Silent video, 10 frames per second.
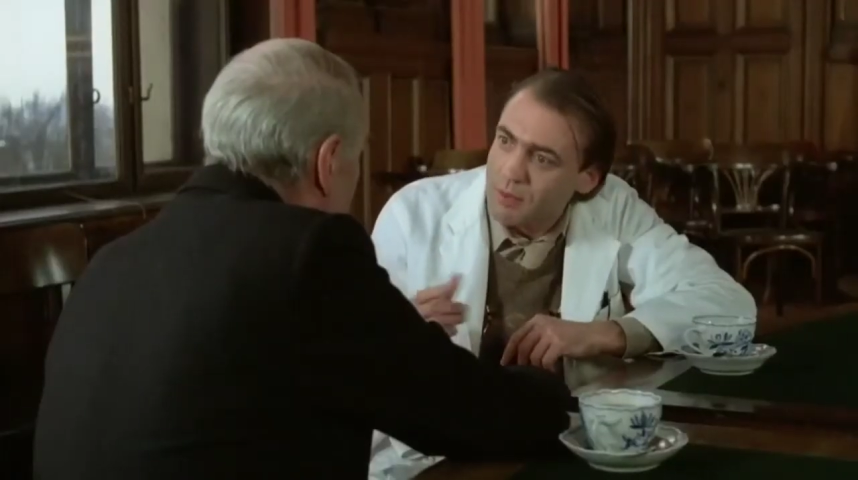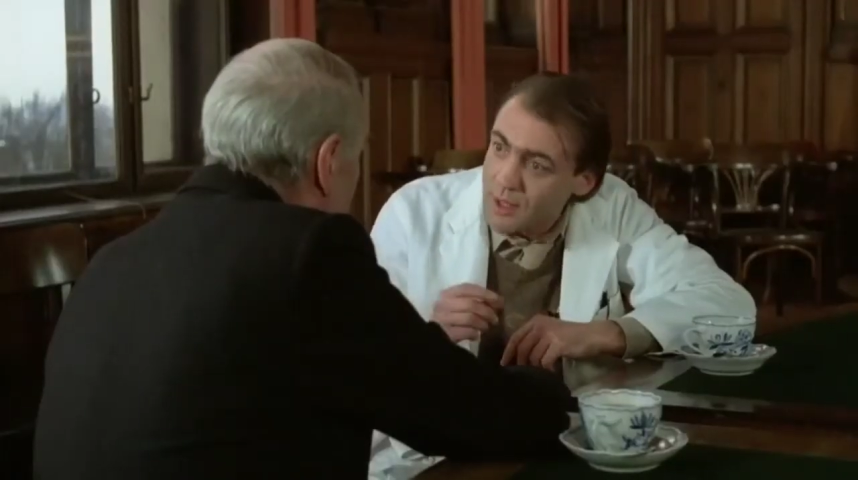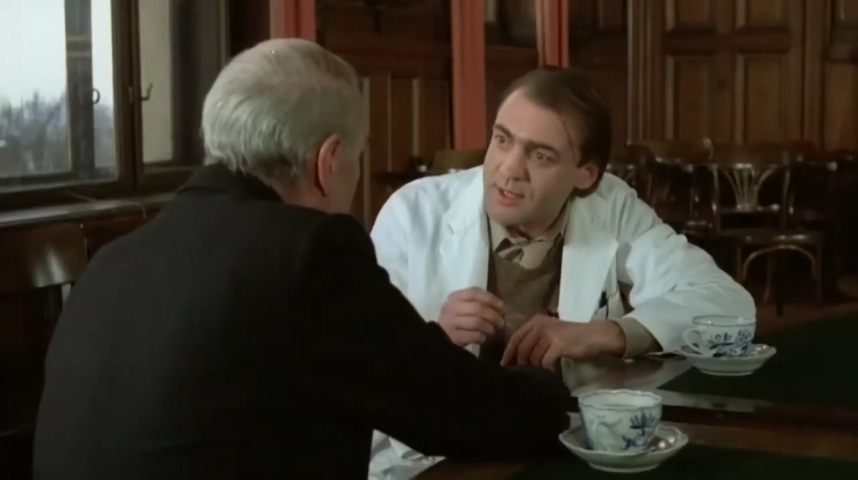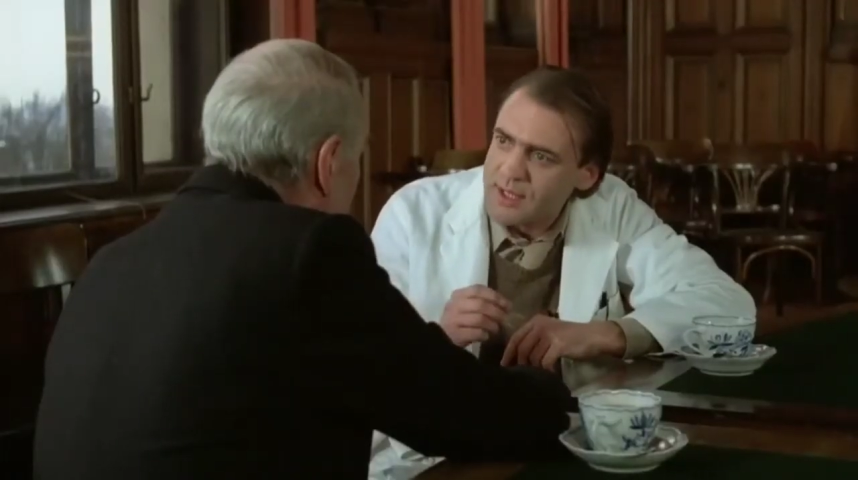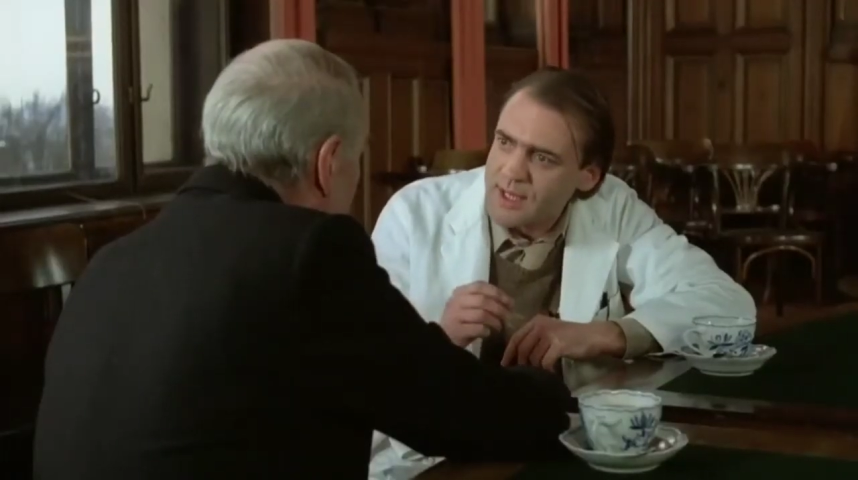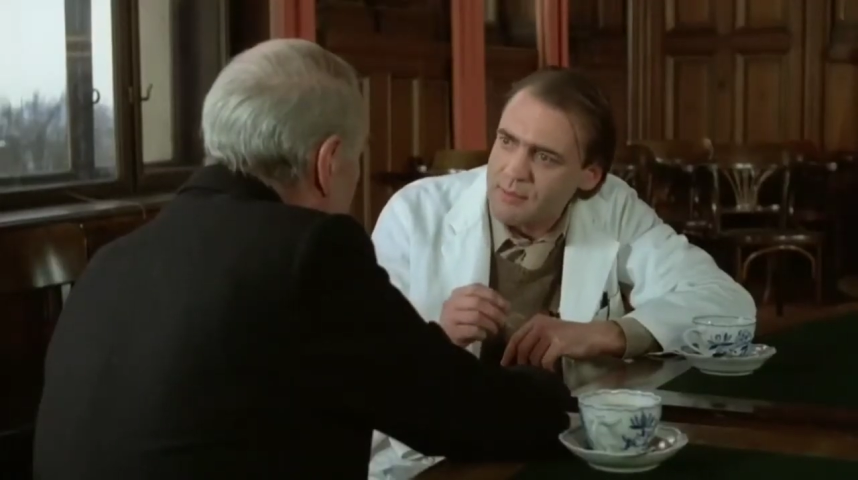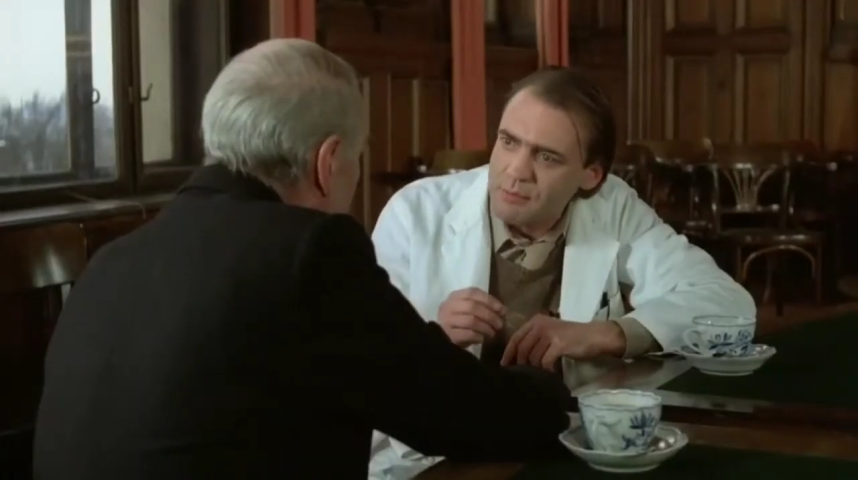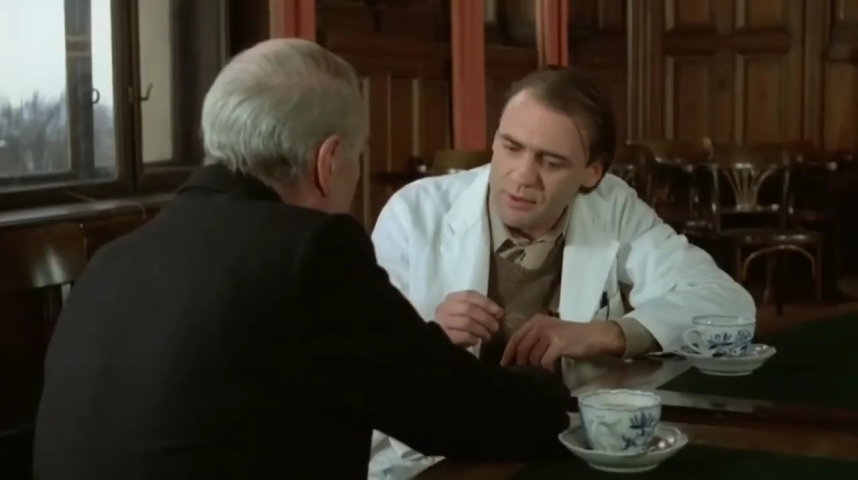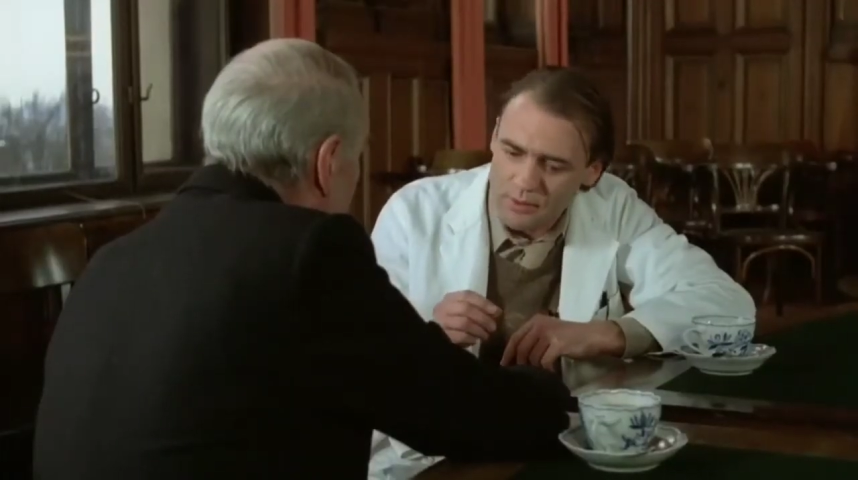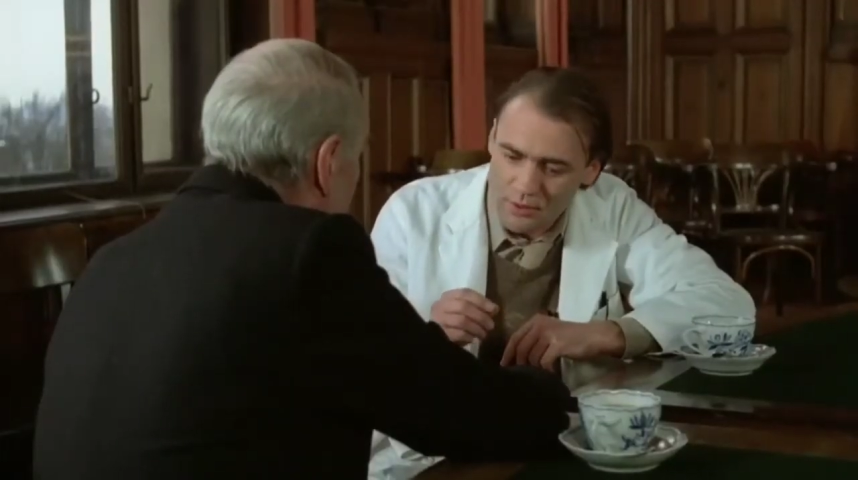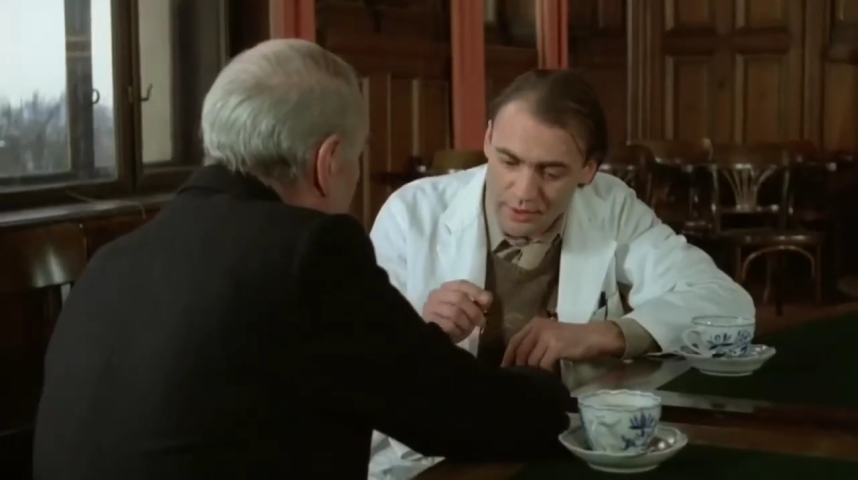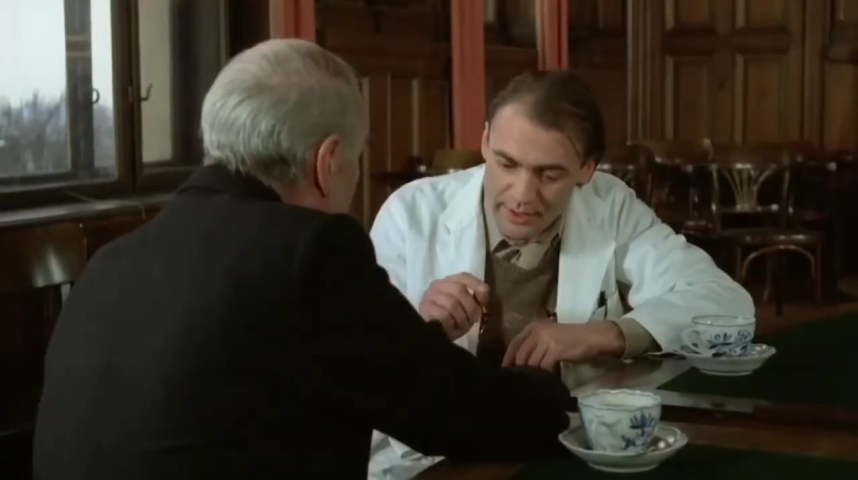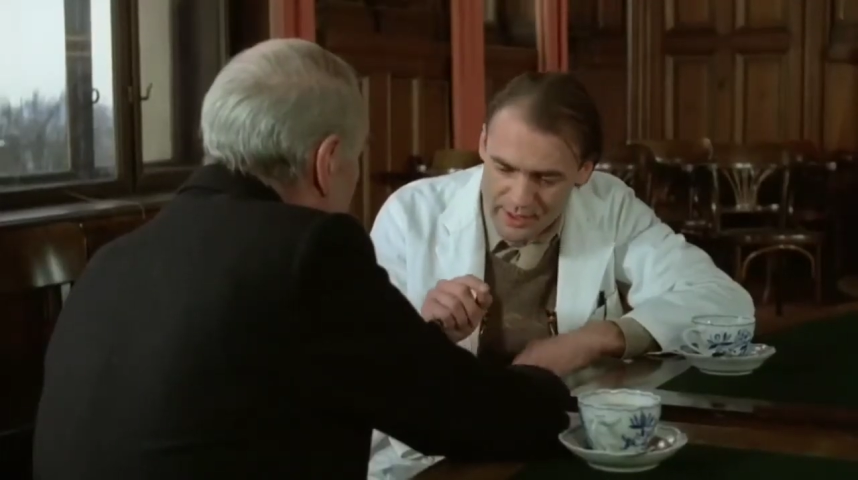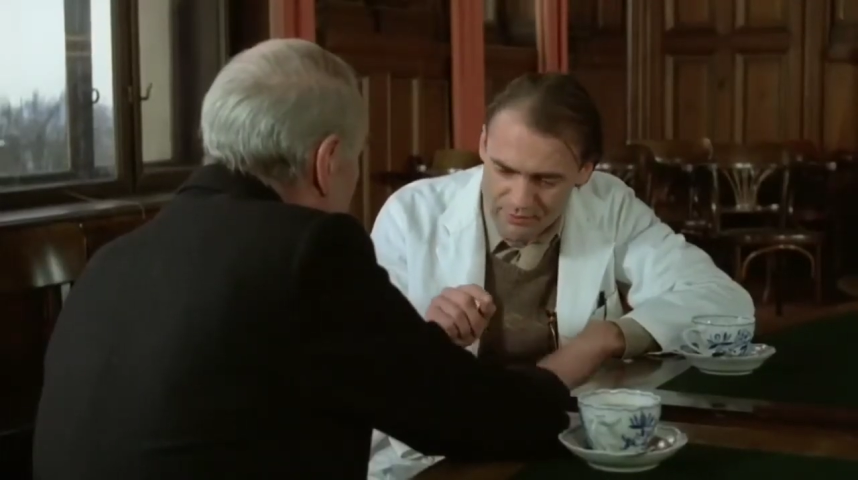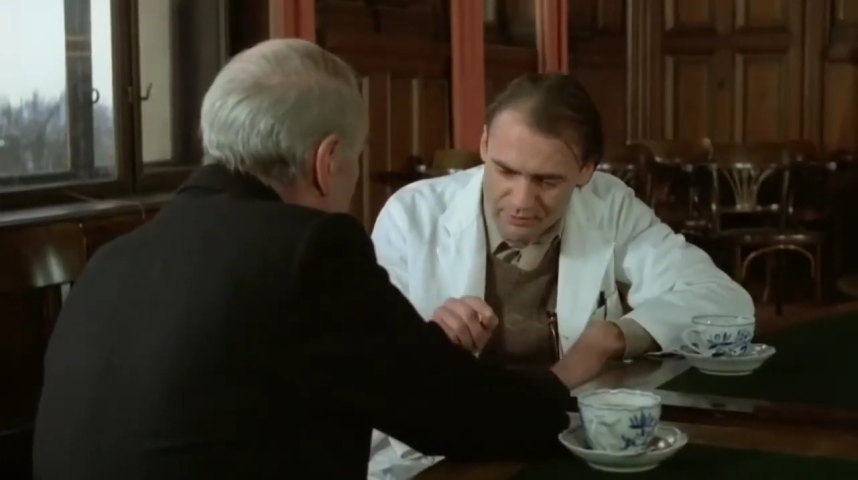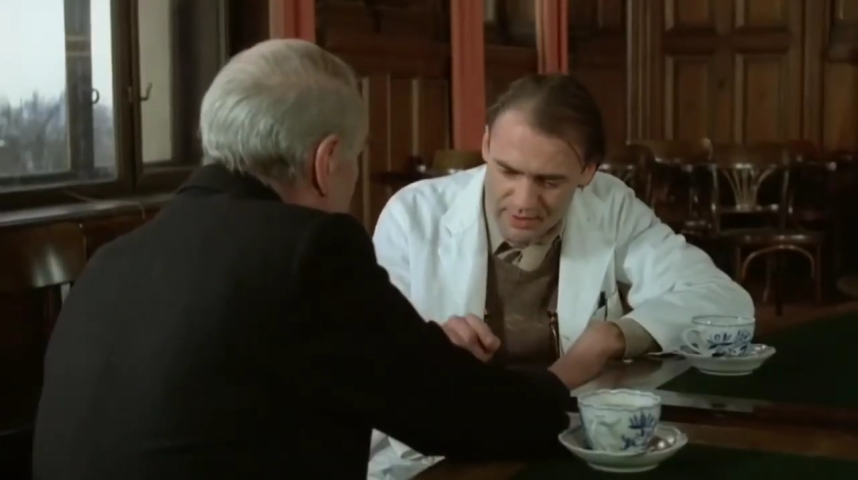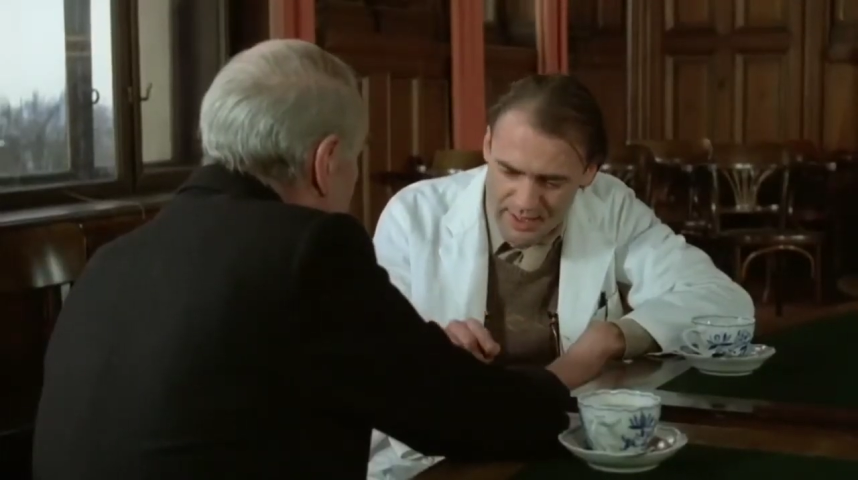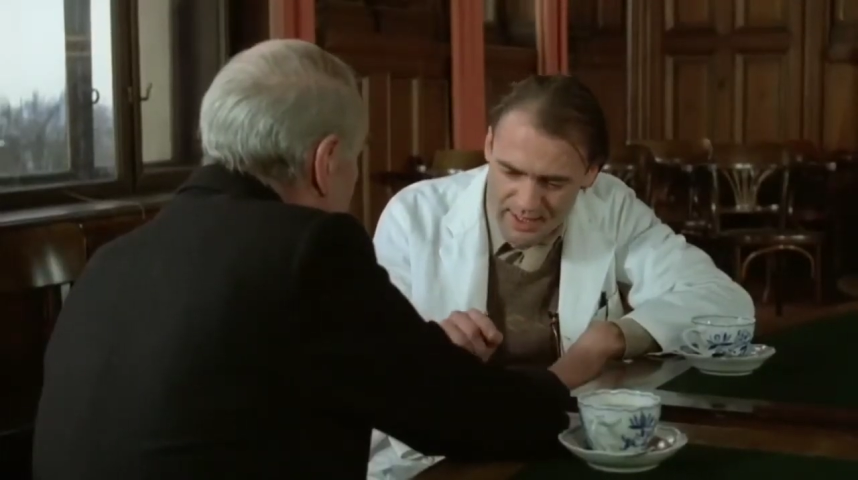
blood sample or even